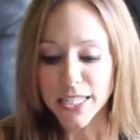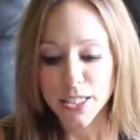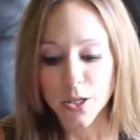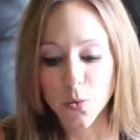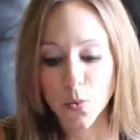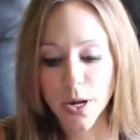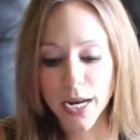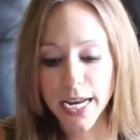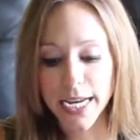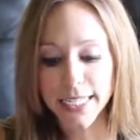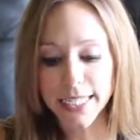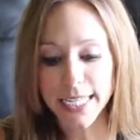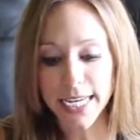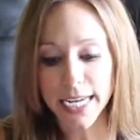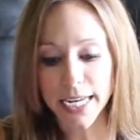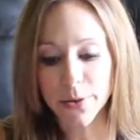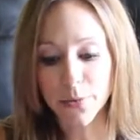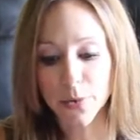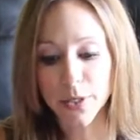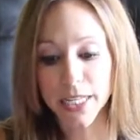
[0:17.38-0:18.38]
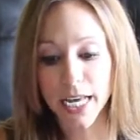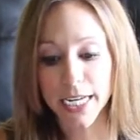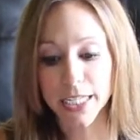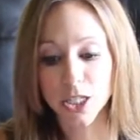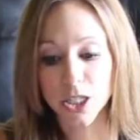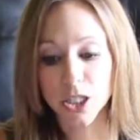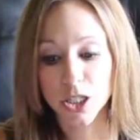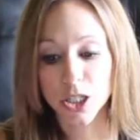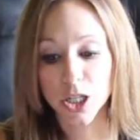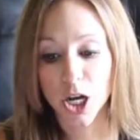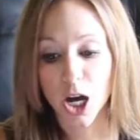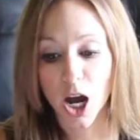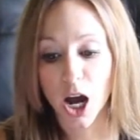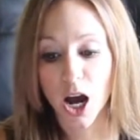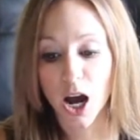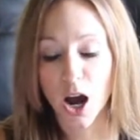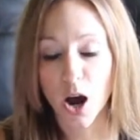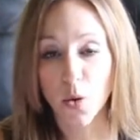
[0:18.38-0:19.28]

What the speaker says: So what I did was I just took